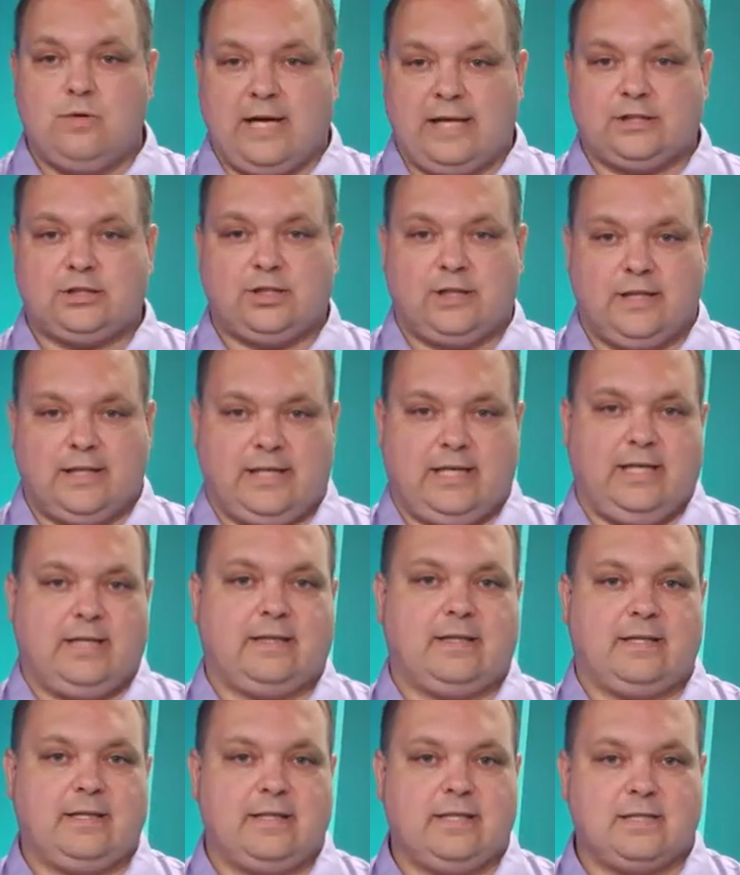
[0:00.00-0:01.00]
actually
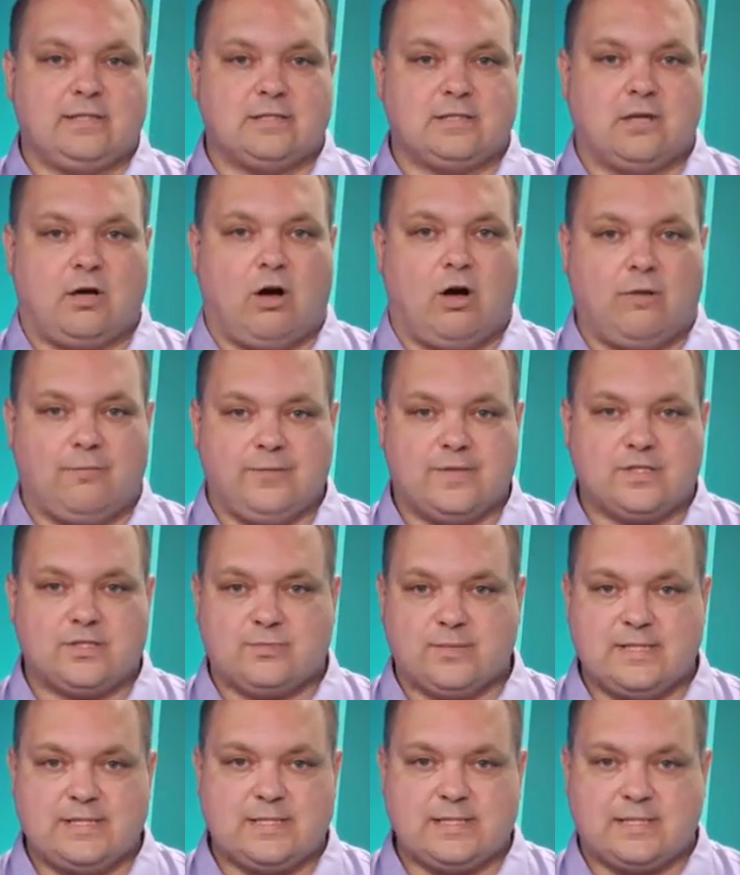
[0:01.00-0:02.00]
get these Office
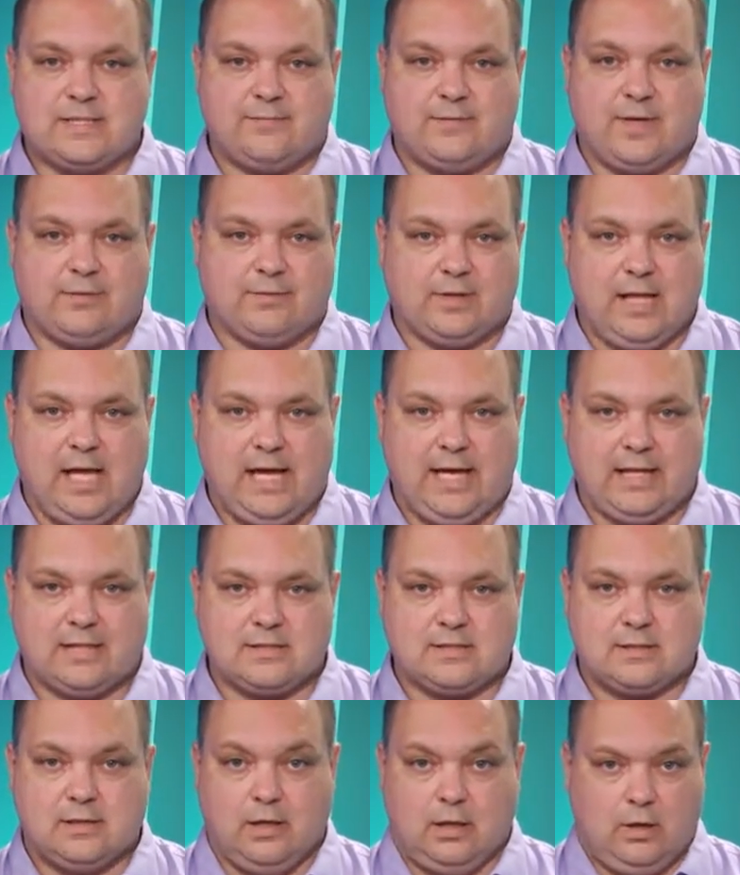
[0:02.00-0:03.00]
365
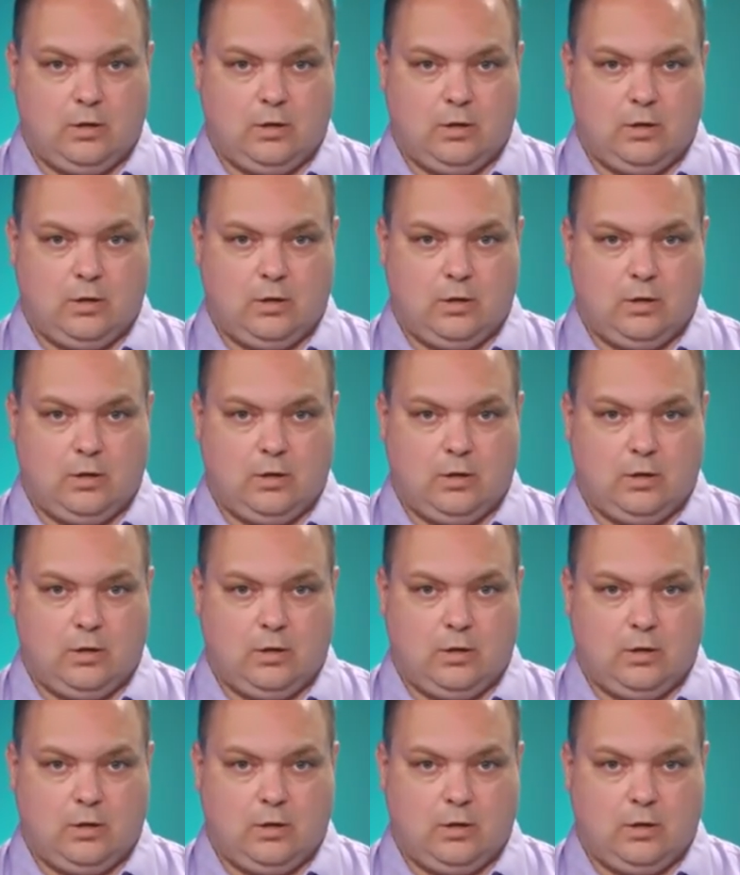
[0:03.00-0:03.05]
clients?